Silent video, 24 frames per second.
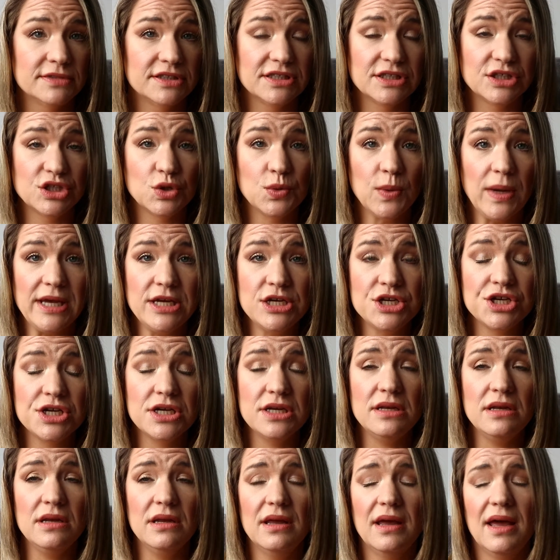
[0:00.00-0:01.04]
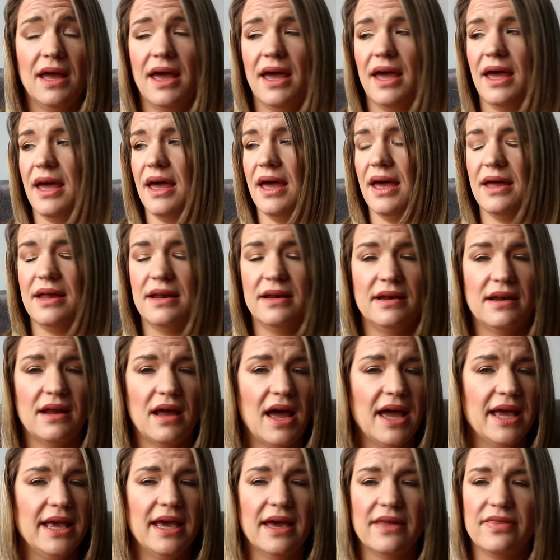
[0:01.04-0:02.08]
situation, and
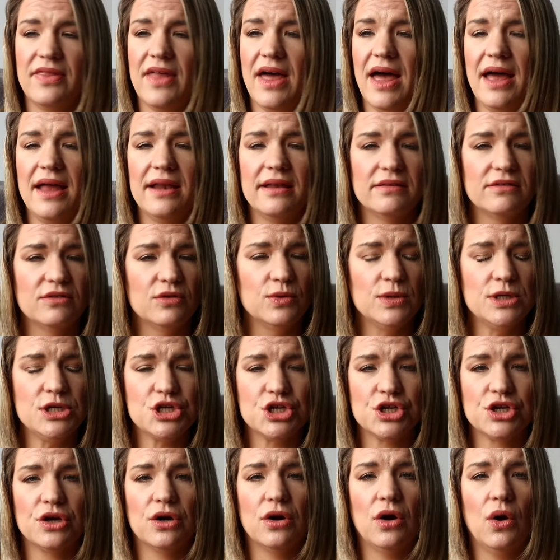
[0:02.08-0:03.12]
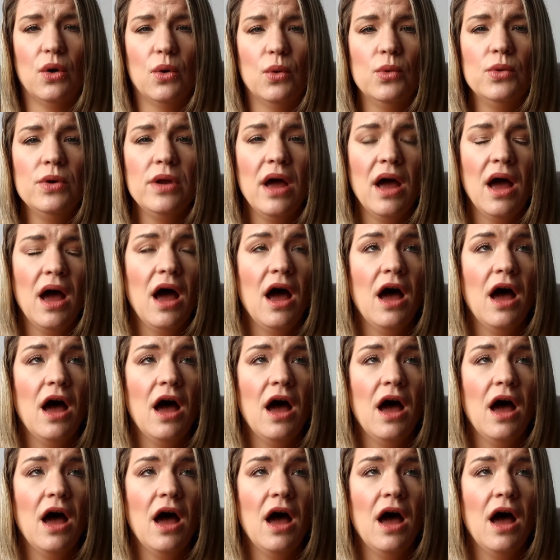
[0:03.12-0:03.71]
I get that, to each their own.